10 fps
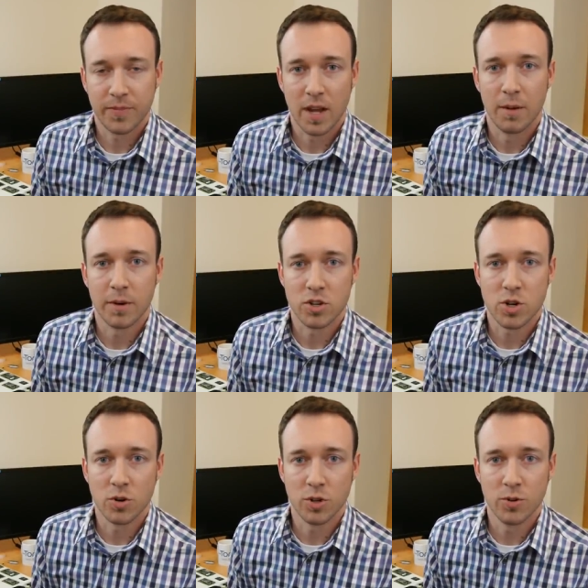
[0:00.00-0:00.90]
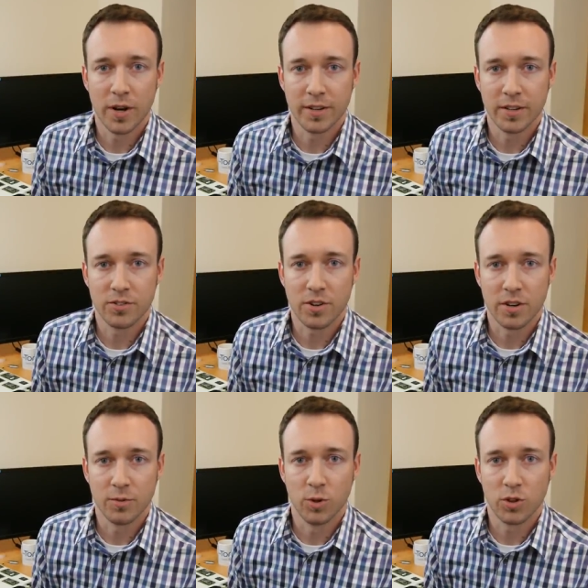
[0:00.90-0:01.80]
I'm going to show you how to get
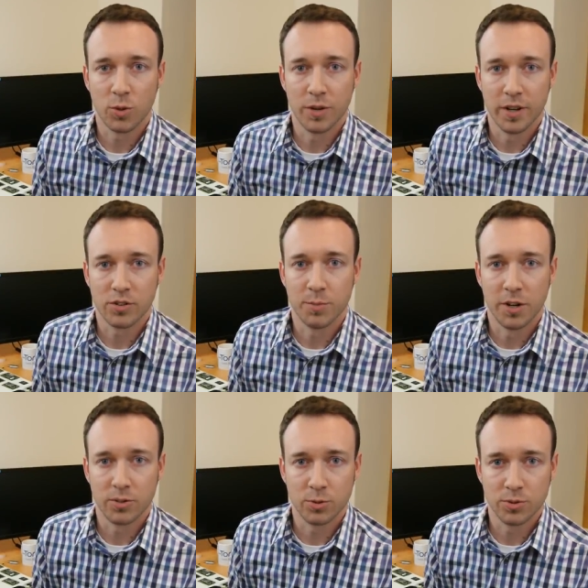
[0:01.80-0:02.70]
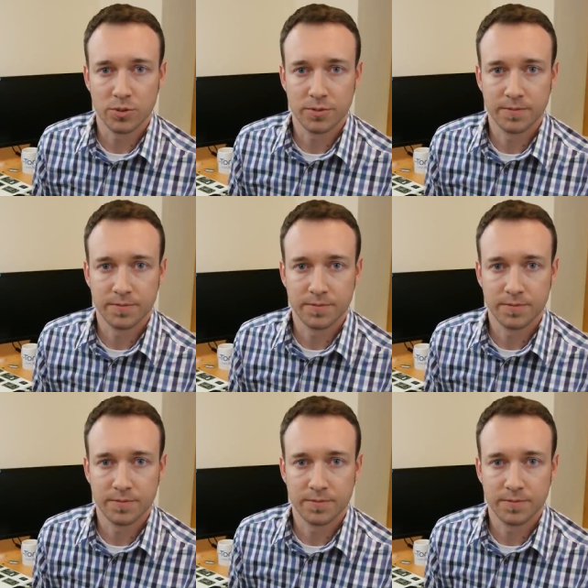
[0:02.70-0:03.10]
started with Toradex modules.